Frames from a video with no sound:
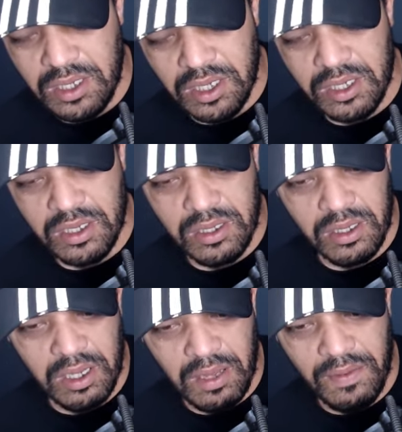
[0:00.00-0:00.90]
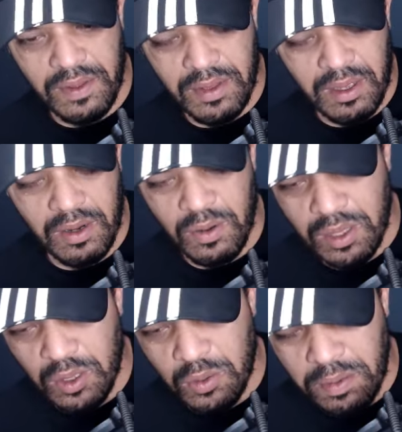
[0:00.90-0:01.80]
just living there
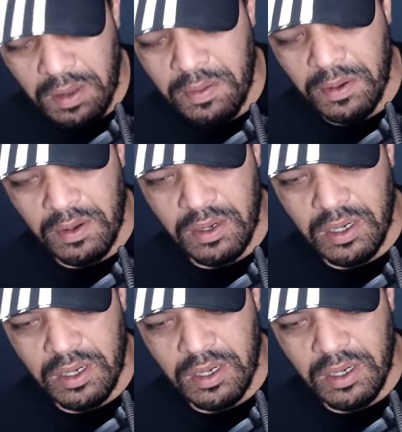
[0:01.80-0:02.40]
without paper.